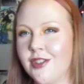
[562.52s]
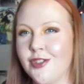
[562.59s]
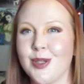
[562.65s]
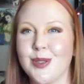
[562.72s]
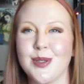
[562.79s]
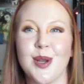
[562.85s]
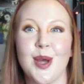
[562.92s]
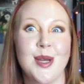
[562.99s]
it
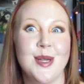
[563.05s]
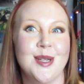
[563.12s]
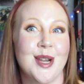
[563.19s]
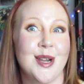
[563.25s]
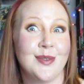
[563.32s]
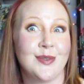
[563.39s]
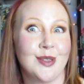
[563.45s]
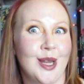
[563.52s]
doesn't
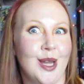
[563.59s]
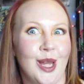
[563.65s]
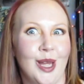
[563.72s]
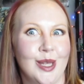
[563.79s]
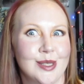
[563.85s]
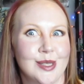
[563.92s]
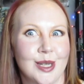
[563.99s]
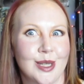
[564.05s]

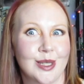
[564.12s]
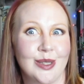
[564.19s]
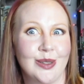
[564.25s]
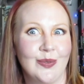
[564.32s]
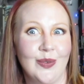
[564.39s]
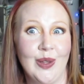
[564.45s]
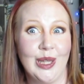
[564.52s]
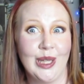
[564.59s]
identify as an
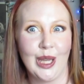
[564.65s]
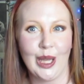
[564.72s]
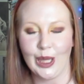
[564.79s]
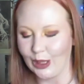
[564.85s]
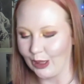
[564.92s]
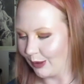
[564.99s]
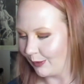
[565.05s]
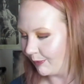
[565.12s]

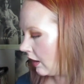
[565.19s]
exfoliator.